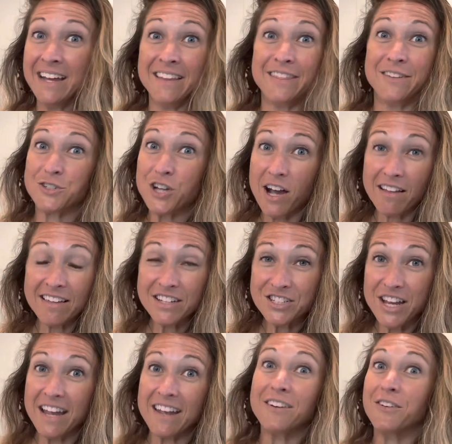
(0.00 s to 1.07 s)
their chocolate
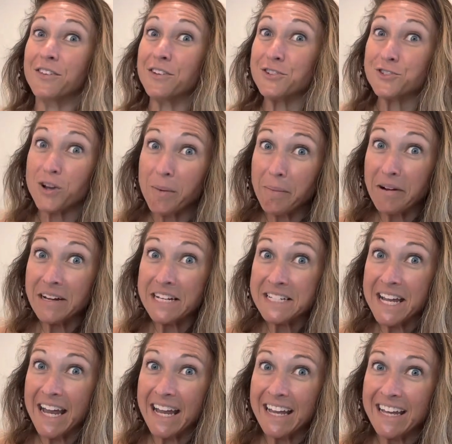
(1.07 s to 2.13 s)
shake or their strawberry
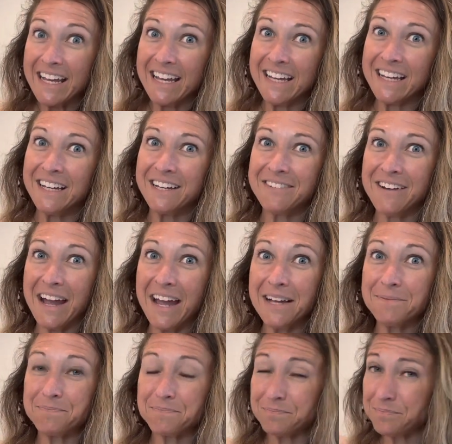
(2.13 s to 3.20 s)
shake,
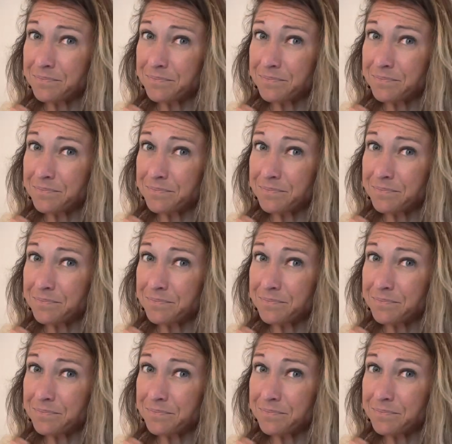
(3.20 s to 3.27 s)
right?